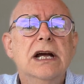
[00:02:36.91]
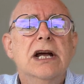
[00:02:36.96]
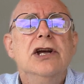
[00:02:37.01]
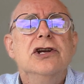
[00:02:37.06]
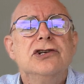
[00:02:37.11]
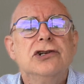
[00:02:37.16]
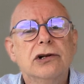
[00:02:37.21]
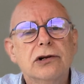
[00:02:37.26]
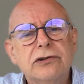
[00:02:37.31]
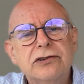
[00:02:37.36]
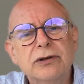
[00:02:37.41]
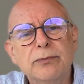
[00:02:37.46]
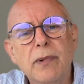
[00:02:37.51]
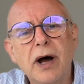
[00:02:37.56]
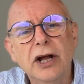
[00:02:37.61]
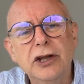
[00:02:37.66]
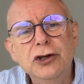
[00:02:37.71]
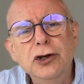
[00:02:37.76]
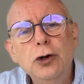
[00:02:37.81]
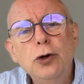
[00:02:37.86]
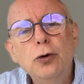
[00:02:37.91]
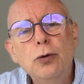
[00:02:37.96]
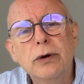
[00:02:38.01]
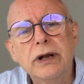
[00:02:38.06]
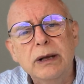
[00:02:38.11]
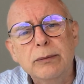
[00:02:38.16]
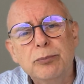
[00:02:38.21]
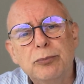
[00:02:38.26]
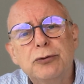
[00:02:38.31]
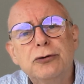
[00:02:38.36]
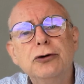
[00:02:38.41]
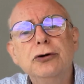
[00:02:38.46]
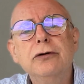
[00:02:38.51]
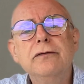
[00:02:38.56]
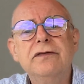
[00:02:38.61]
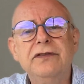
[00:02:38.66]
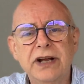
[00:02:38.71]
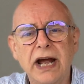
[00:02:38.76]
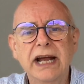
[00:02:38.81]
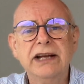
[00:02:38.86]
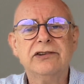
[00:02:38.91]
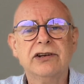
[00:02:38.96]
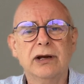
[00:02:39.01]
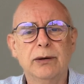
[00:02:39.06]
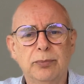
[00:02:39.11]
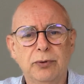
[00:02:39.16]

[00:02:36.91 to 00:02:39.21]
She looked at my new and improved dating